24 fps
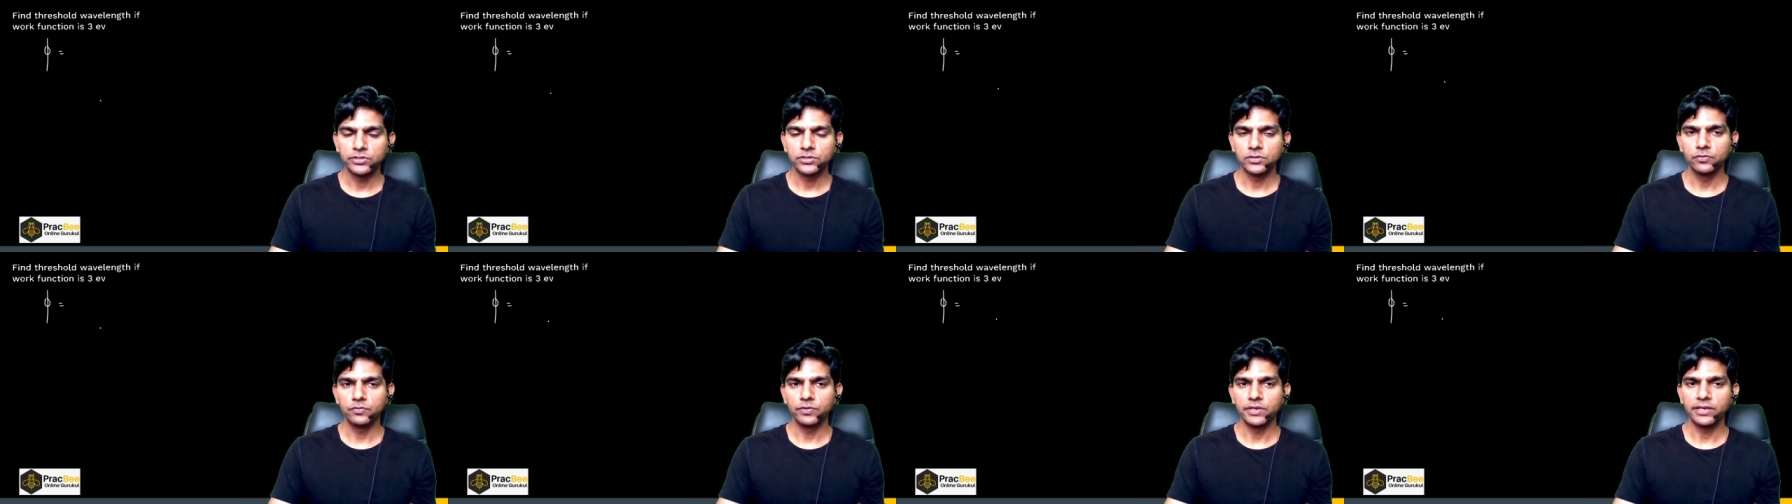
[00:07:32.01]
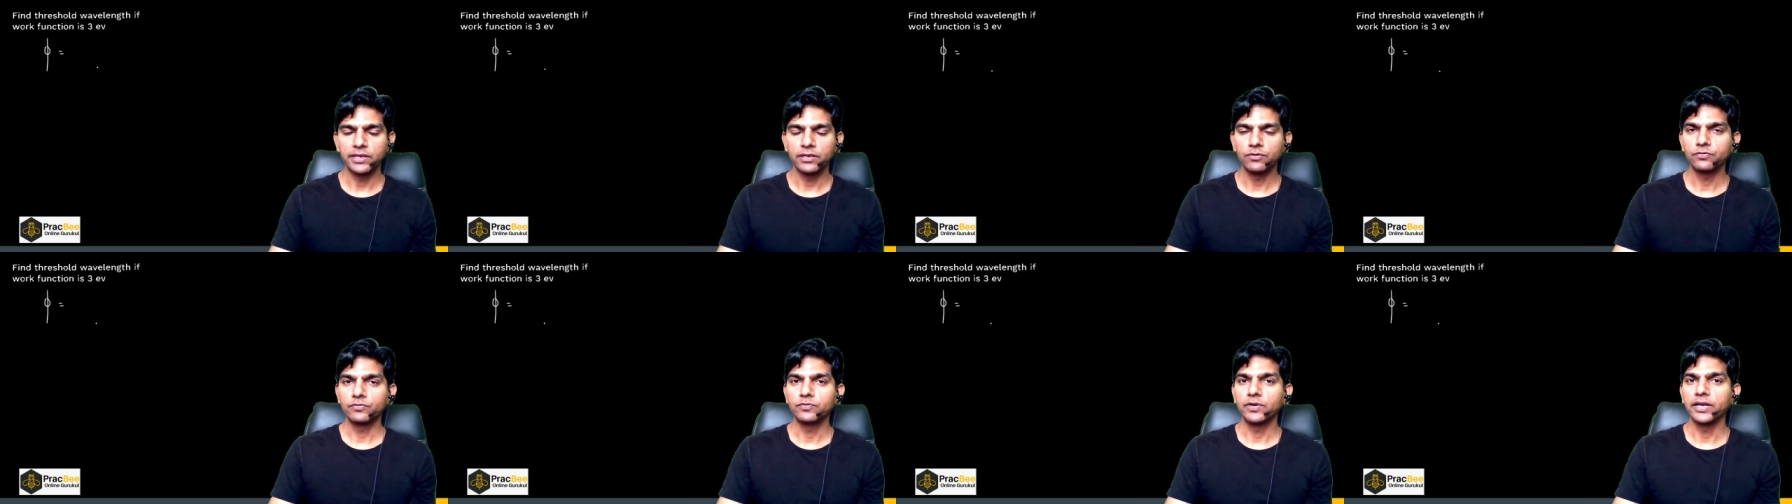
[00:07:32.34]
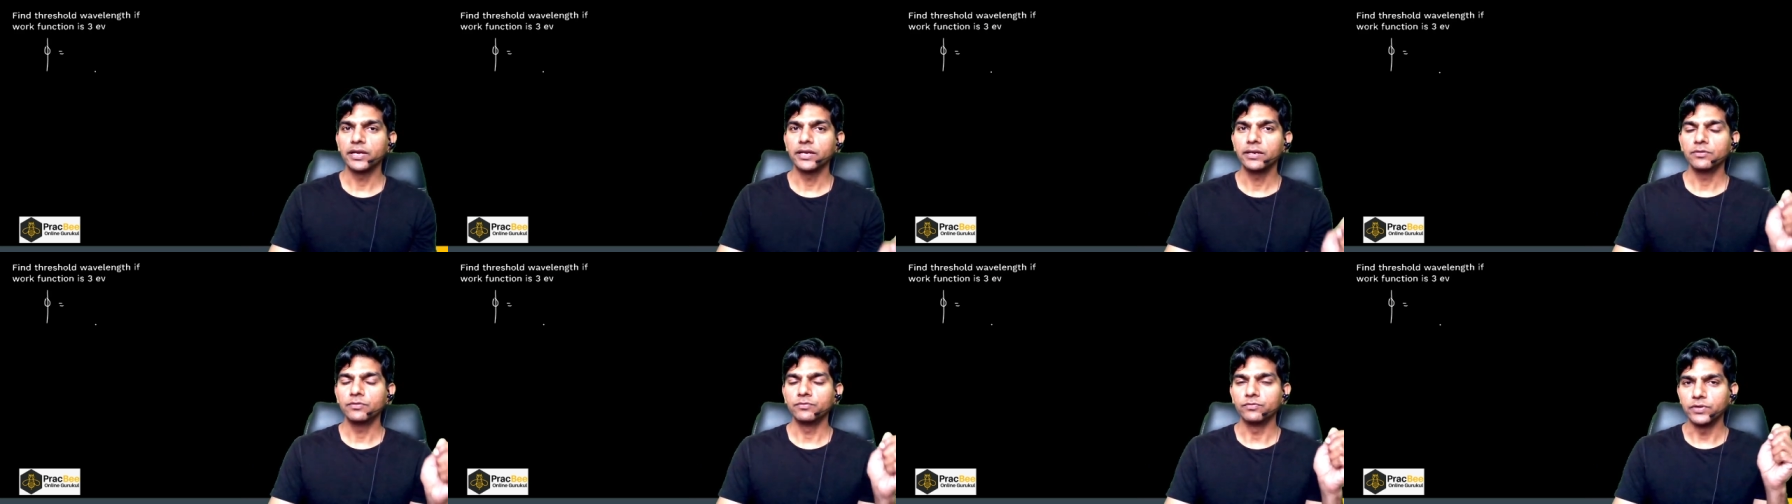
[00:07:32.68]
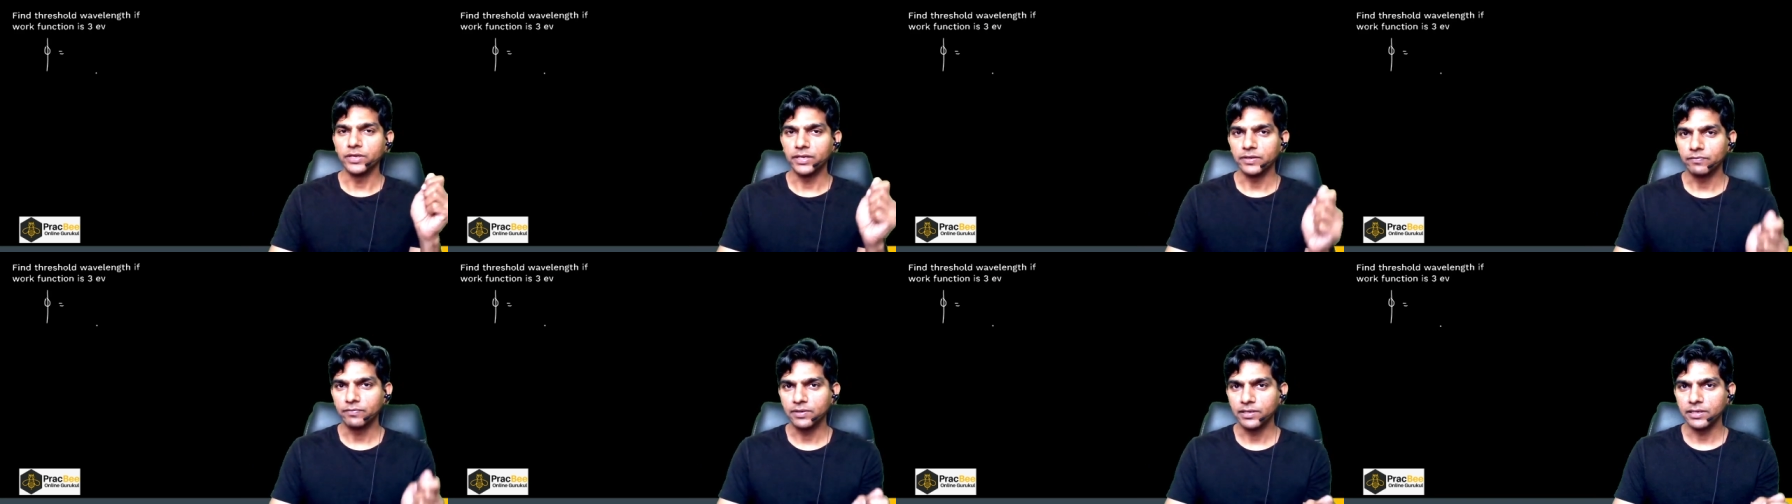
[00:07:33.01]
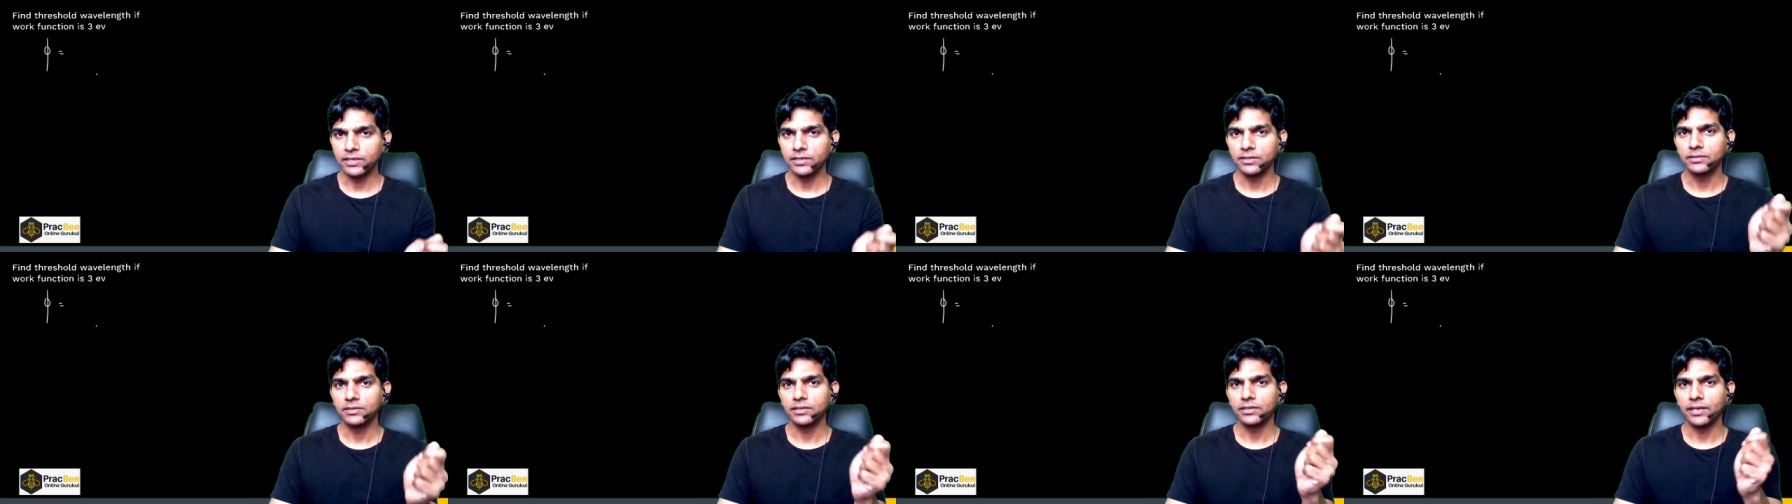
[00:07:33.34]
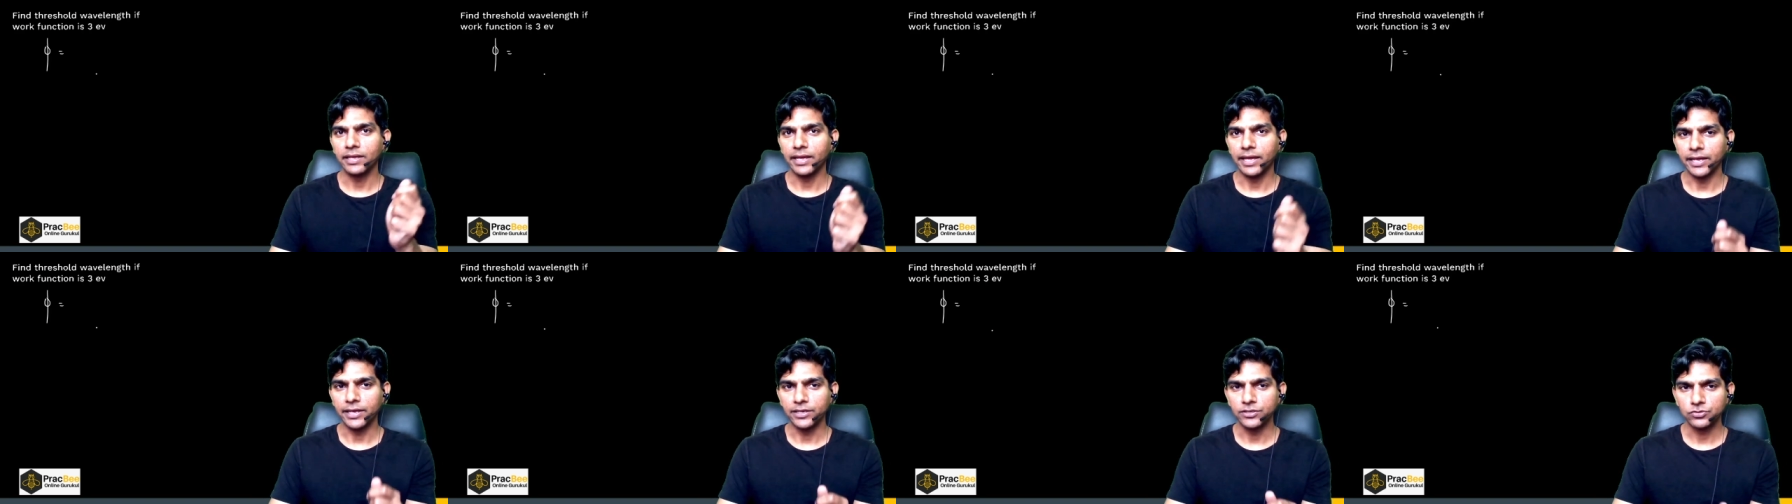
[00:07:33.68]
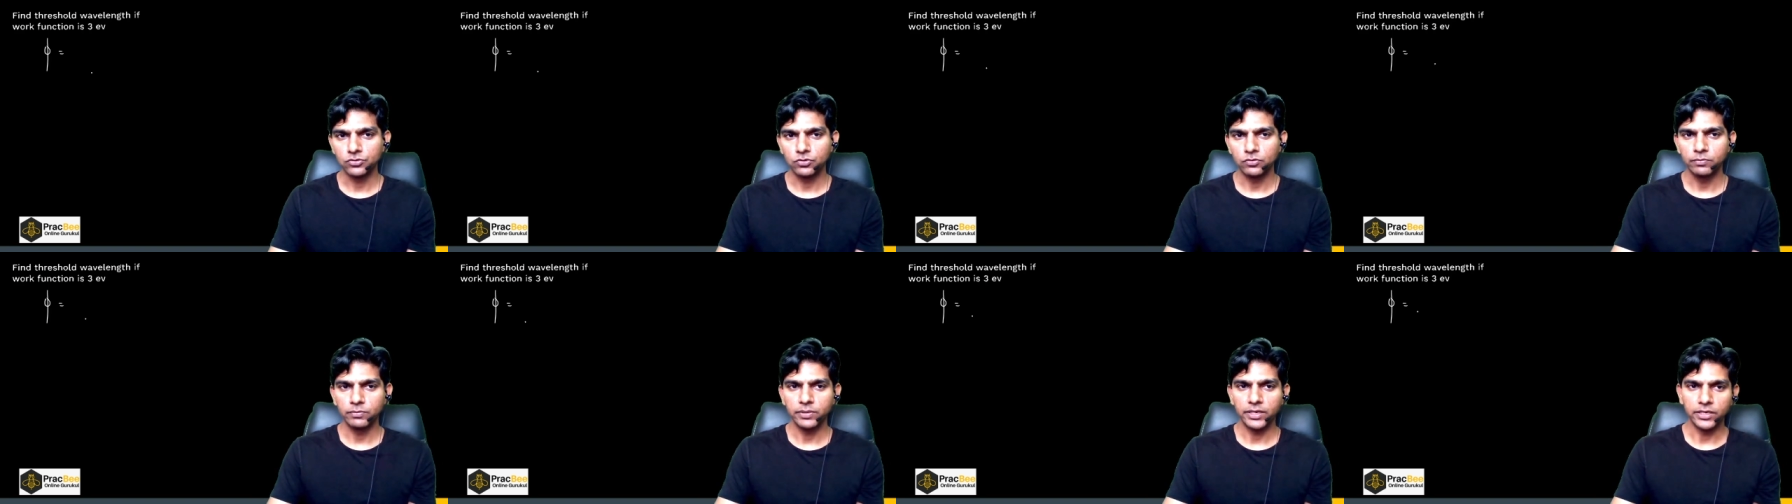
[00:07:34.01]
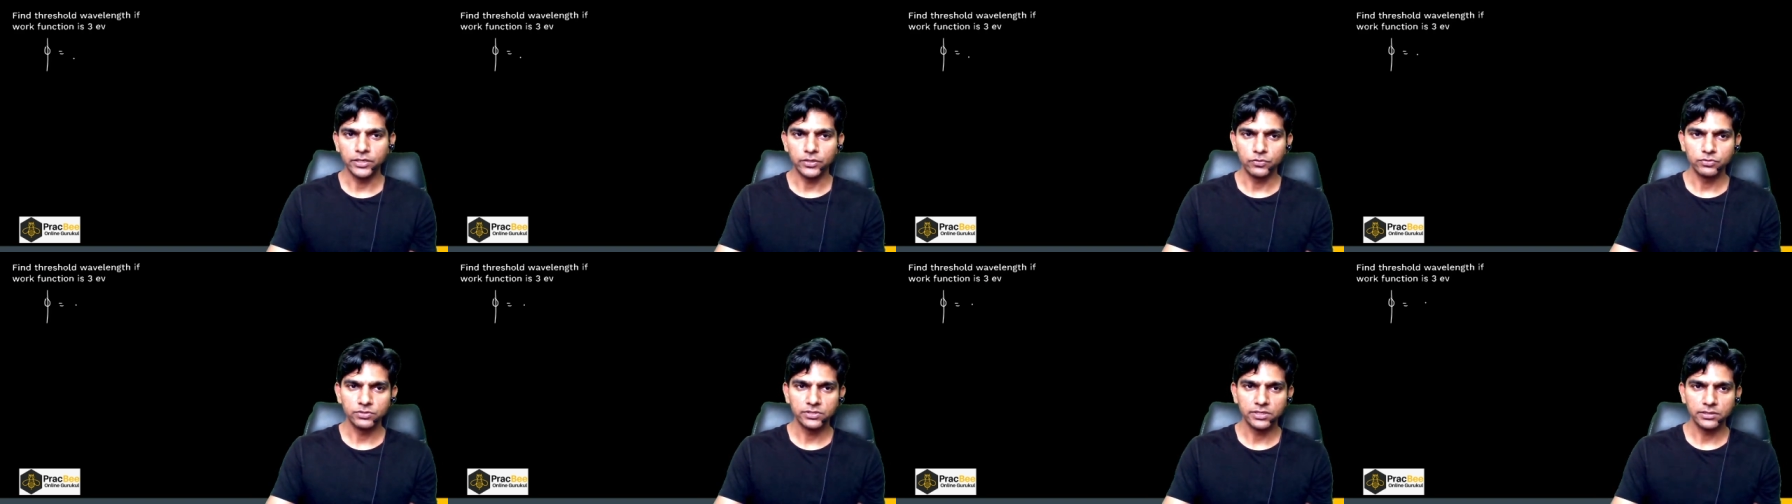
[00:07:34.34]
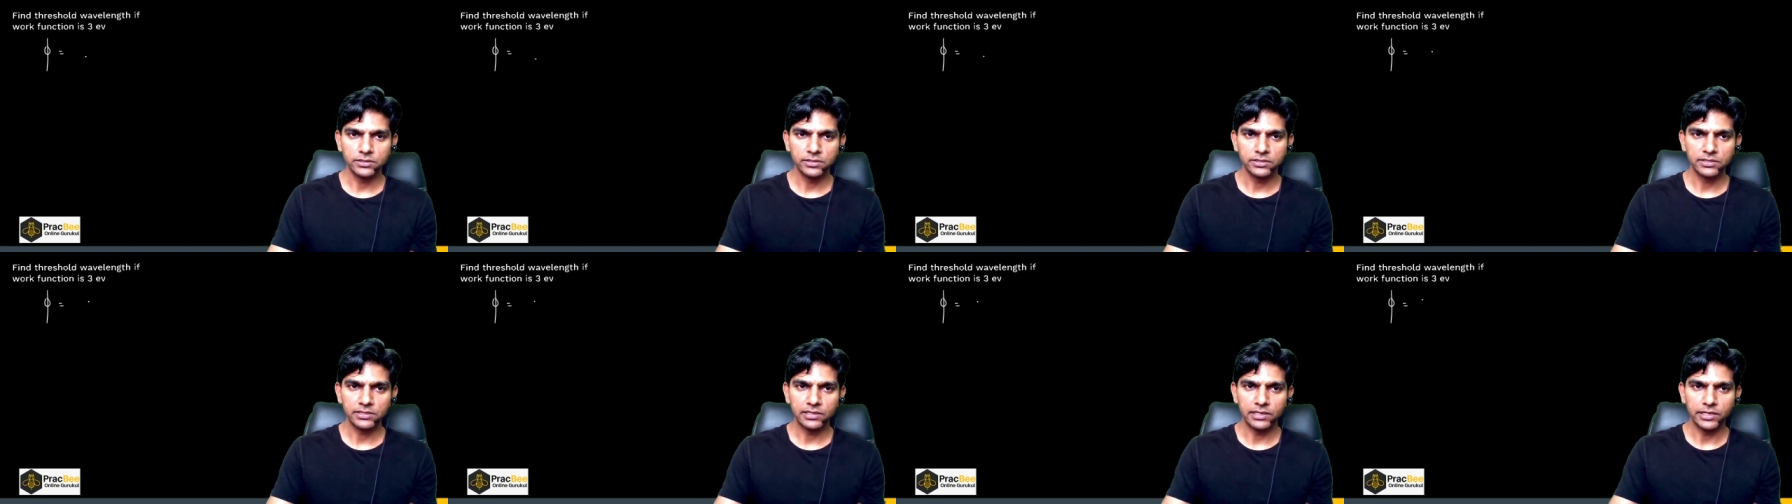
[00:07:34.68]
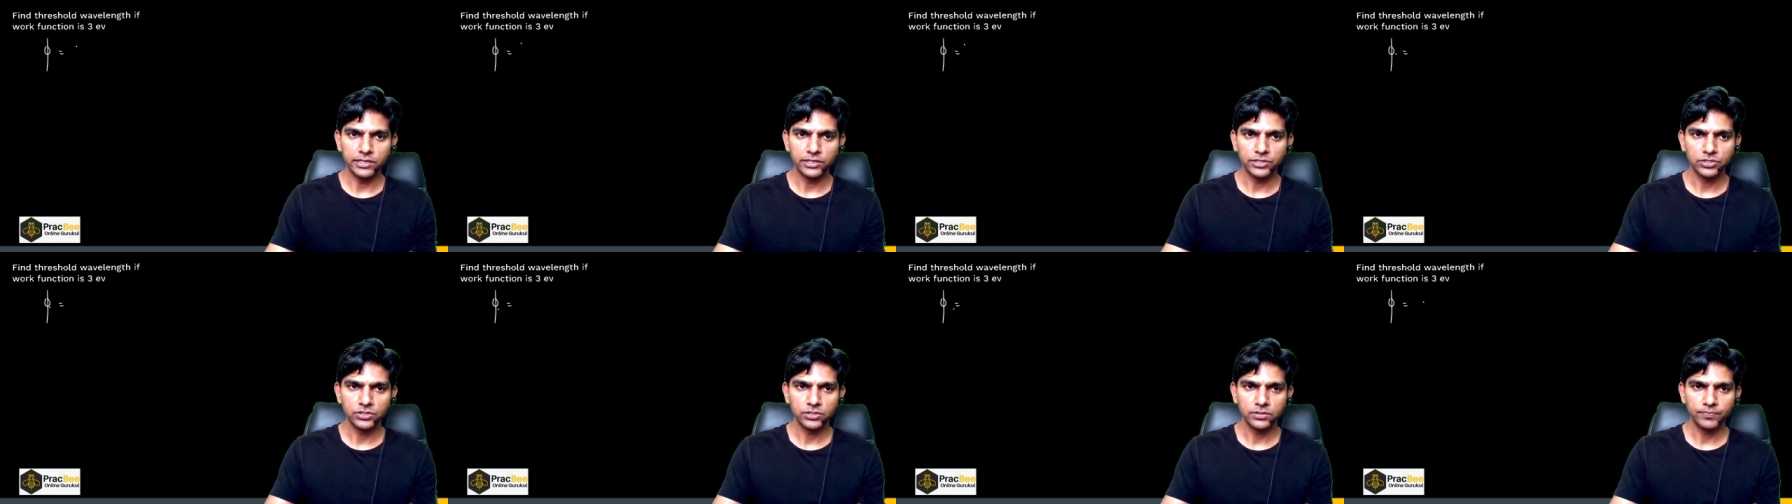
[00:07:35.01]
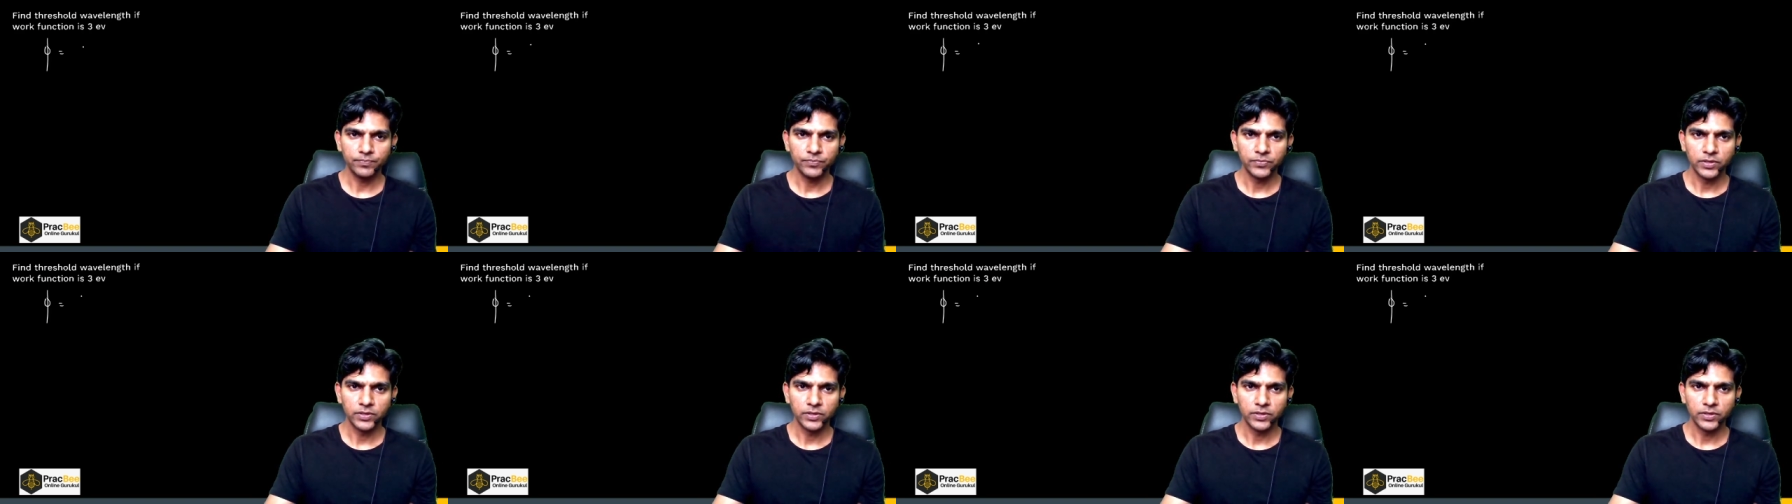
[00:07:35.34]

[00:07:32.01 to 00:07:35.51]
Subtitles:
so we can find wavelength in angstrom by using this relation.